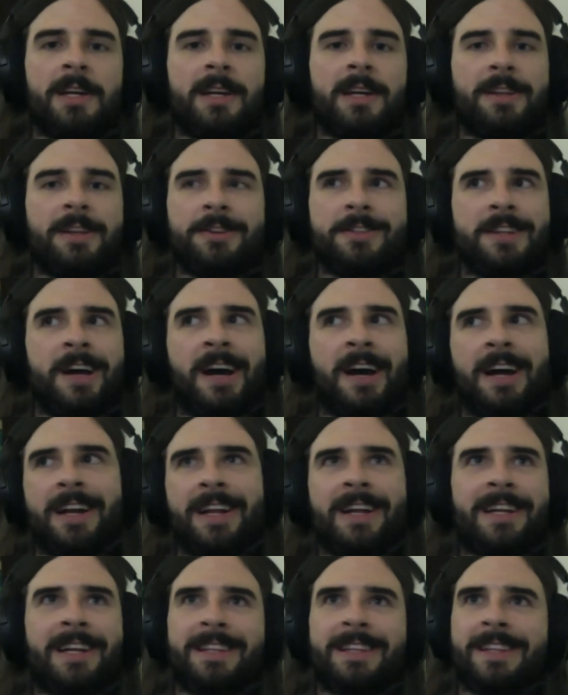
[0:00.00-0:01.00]
there's not
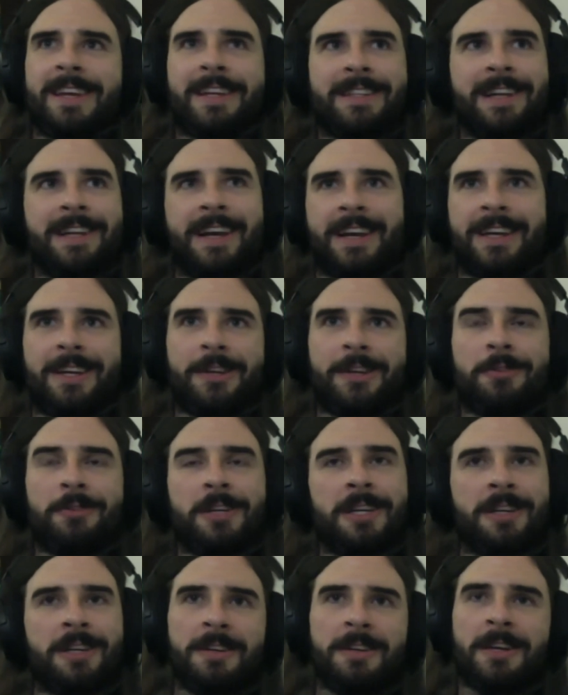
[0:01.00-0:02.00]
anything like
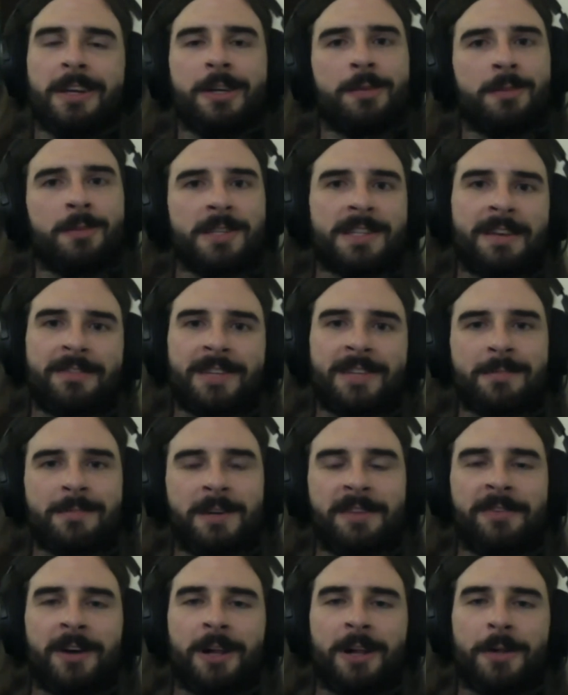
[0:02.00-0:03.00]
you must have this
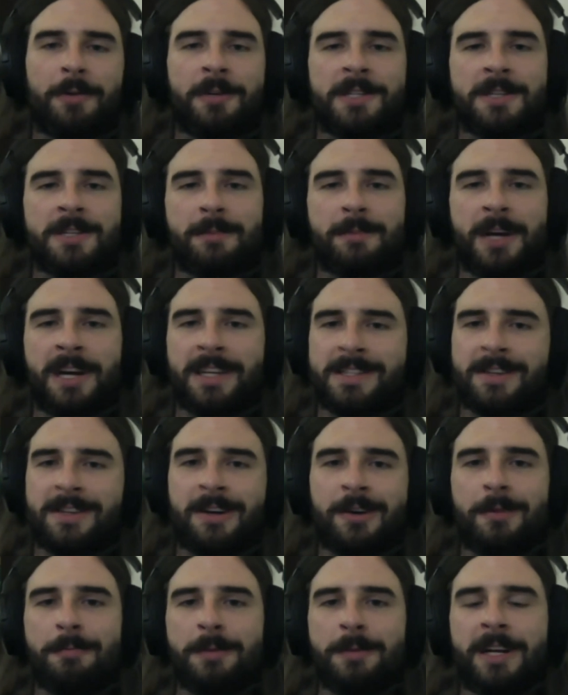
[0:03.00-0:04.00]
many followers to pass
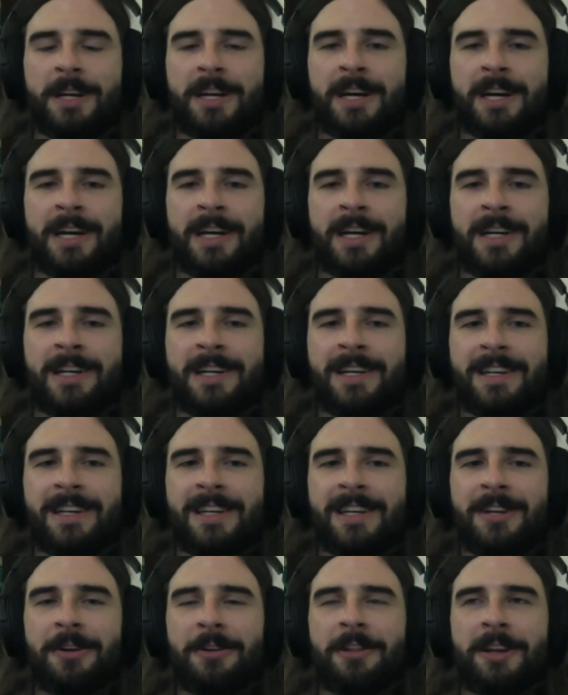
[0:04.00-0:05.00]
go, but
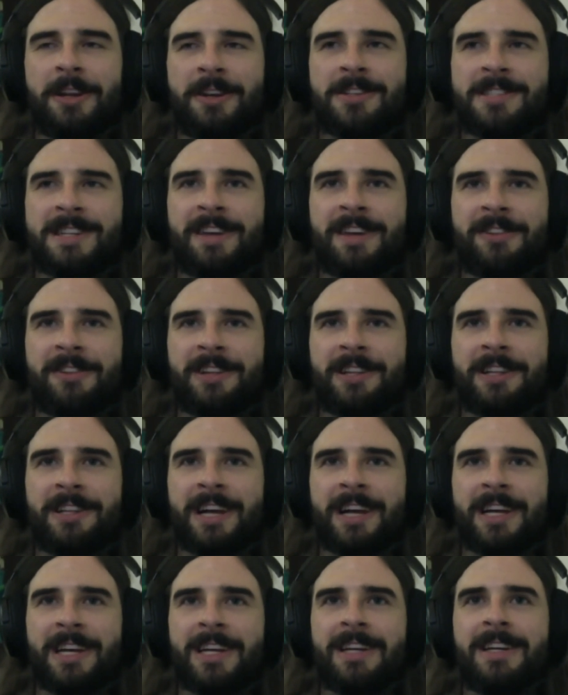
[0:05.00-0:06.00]
there's
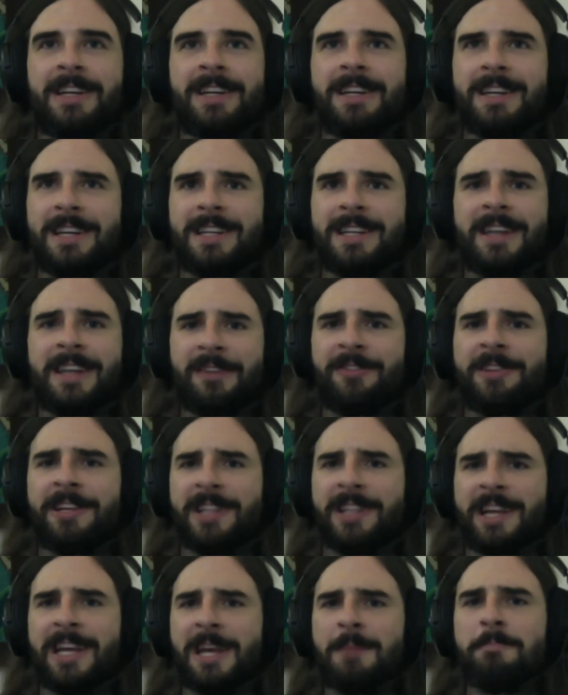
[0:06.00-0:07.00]
definitely it definitely
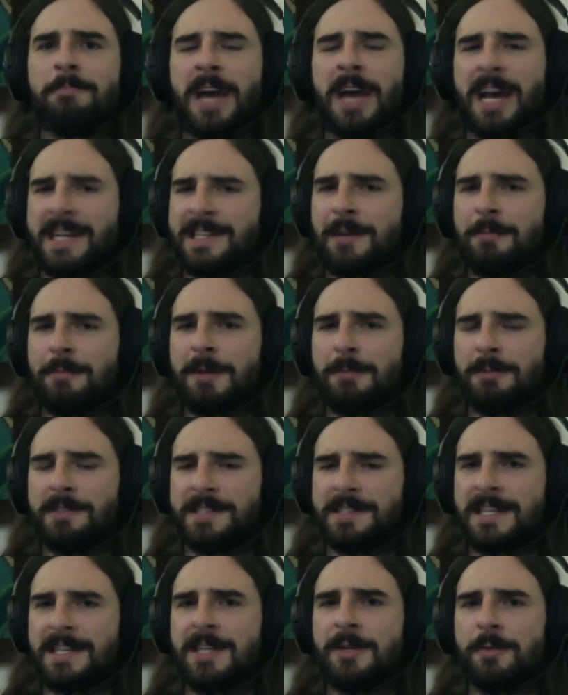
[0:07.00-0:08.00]
impacts how people
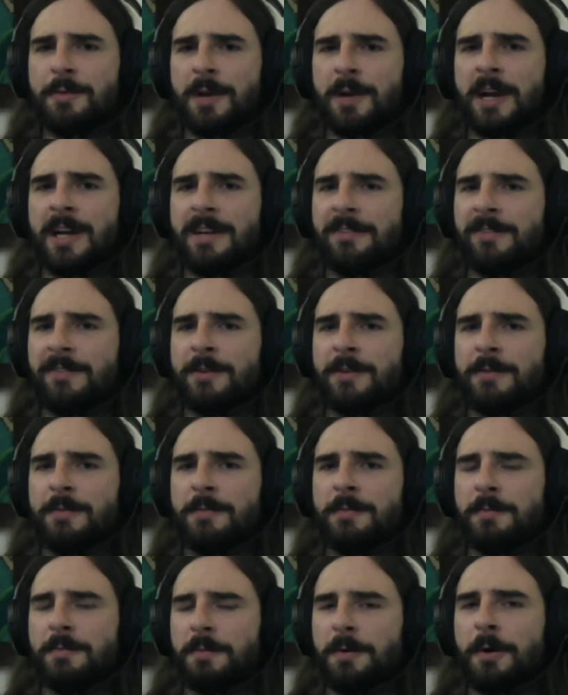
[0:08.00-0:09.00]
see you, right? If
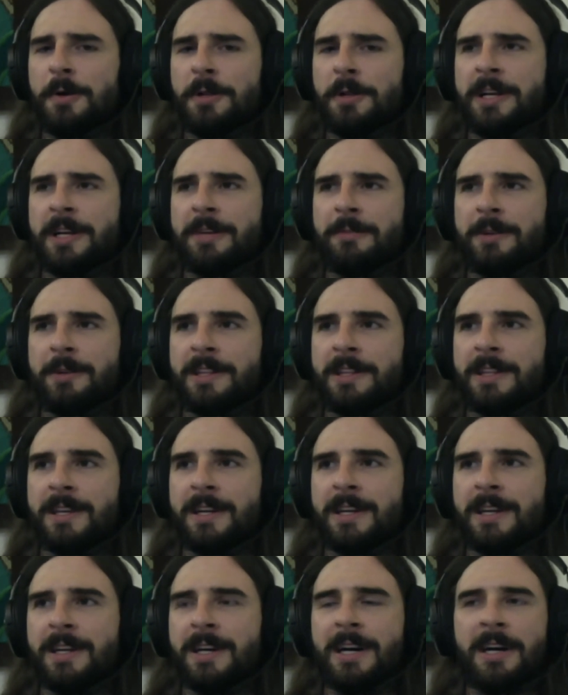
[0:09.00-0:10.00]
you roll in with
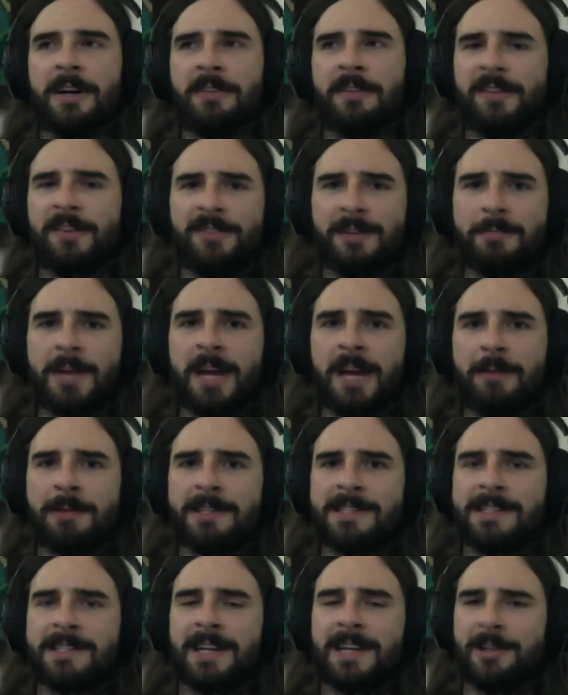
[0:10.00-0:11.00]
50
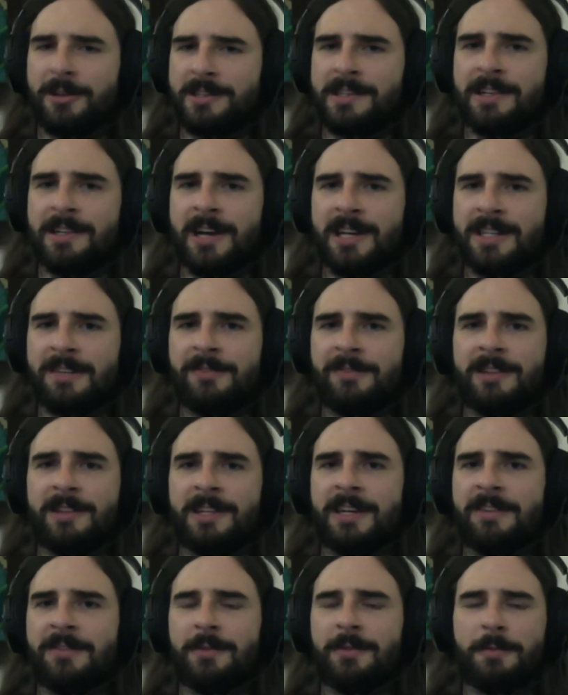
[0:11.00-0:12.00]
mammoths, that looks a lot different
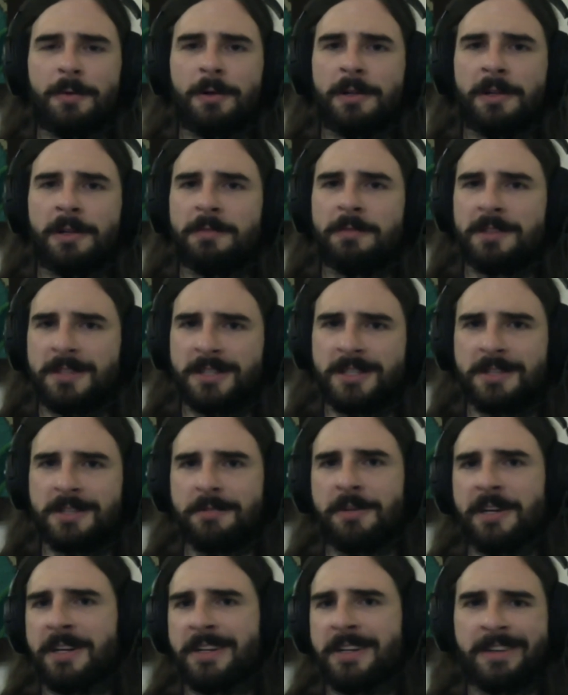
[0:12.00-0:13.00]
than if you roll in with just
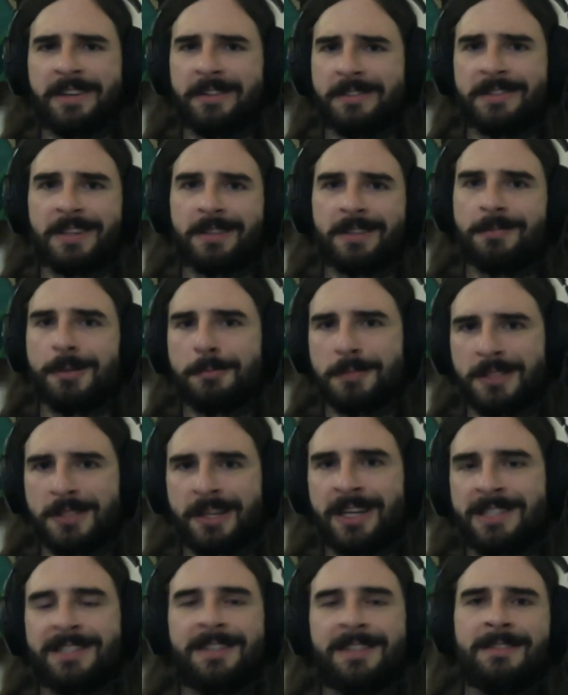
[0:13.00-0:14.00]
3. It's like, whoops,
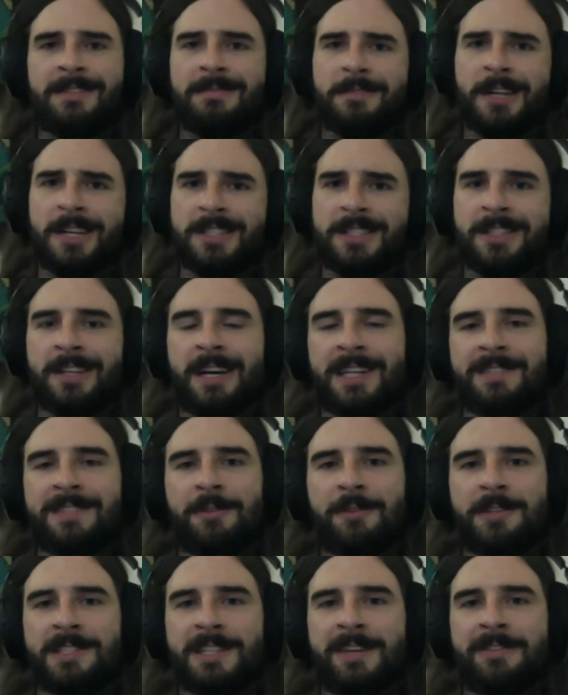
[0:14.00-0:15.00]
lost the last
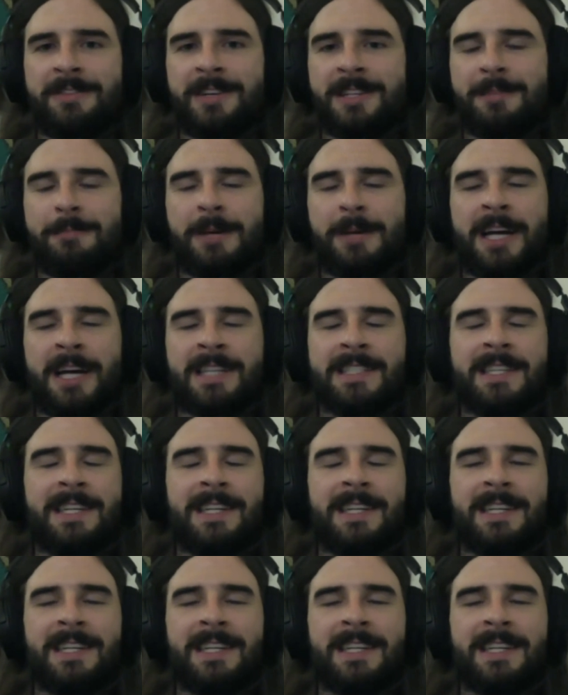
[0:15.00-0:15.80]
47 at the pass.